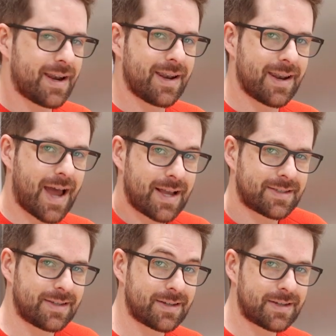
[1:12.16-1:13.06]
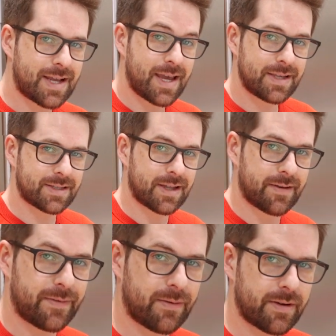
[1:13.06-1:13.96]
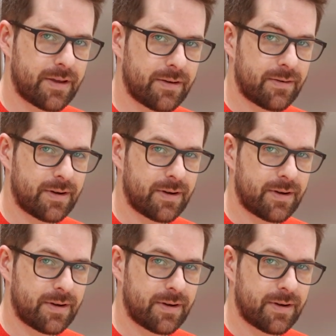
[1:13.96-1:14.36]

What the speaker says: nice and tasty for you.